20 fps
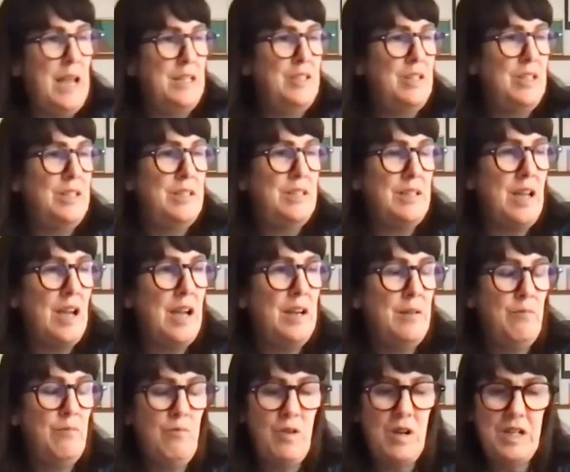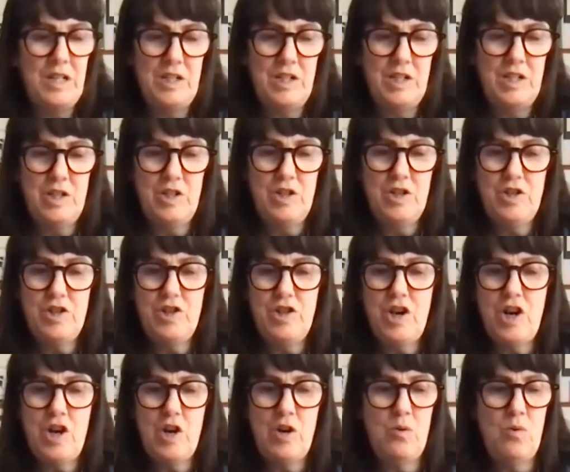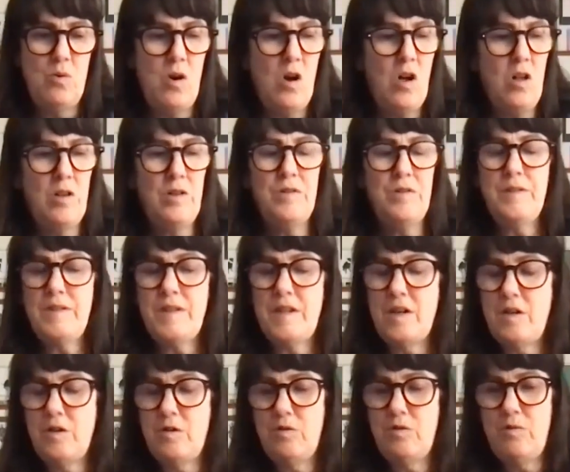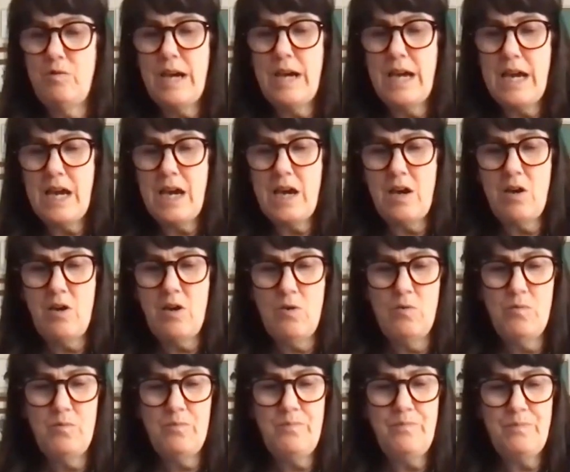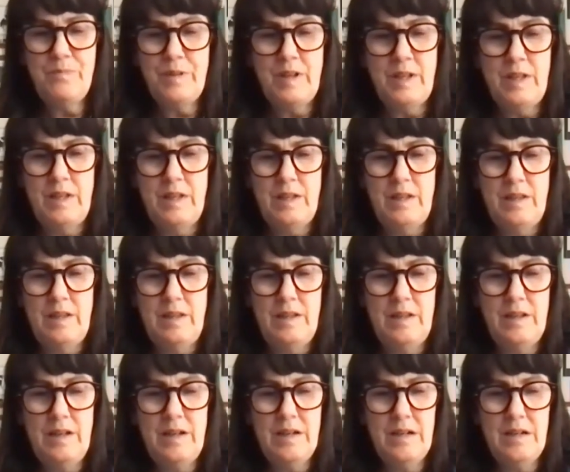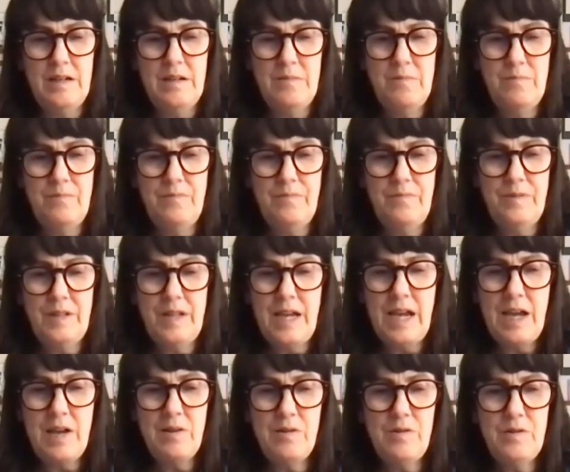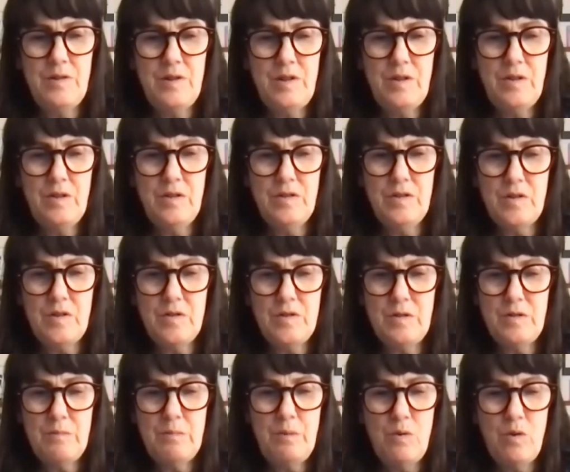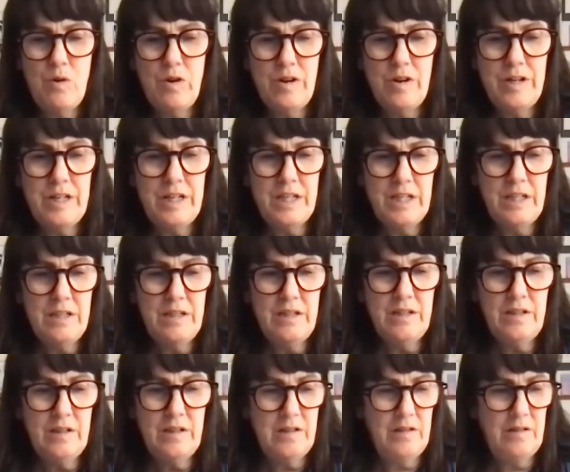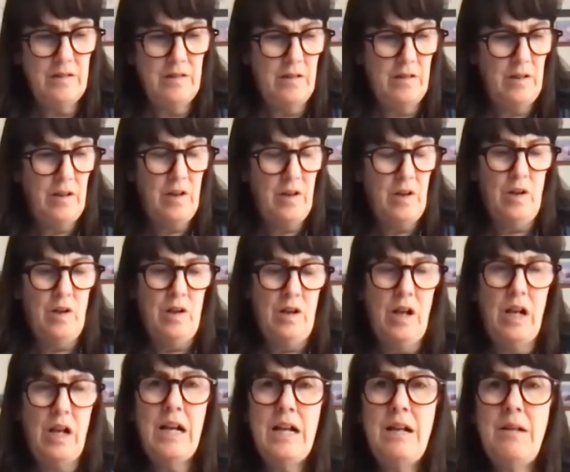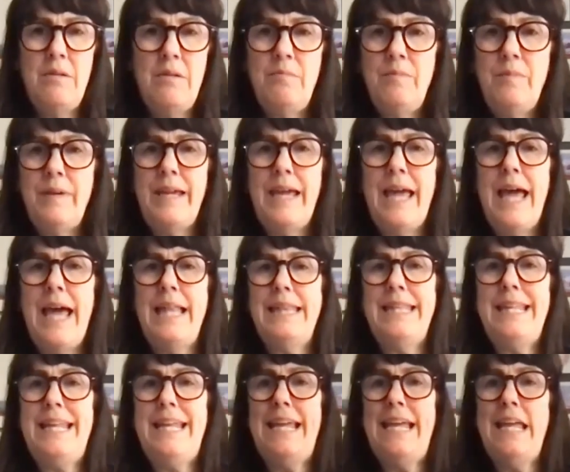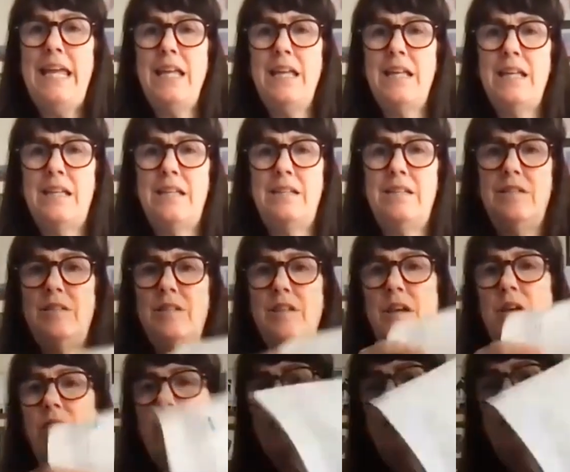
I just kind of wanted to show also how the students are supported. At the end of